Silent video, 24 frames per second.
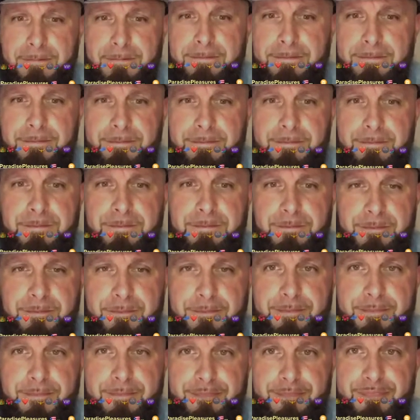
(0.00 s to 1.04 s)

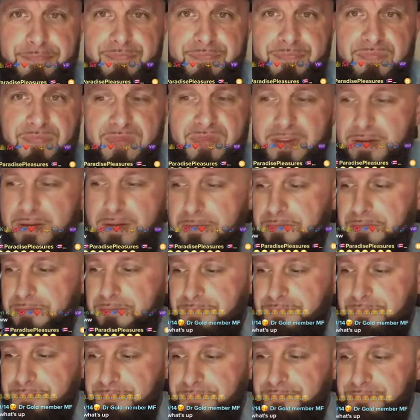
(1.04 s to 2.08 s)
that's part of it.
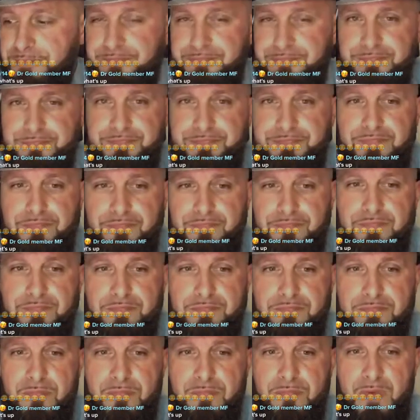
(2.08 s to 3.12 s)

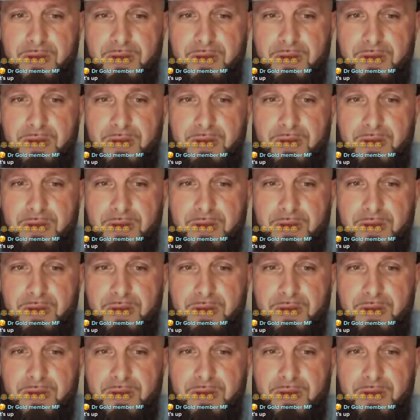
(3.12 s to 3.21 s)
You know,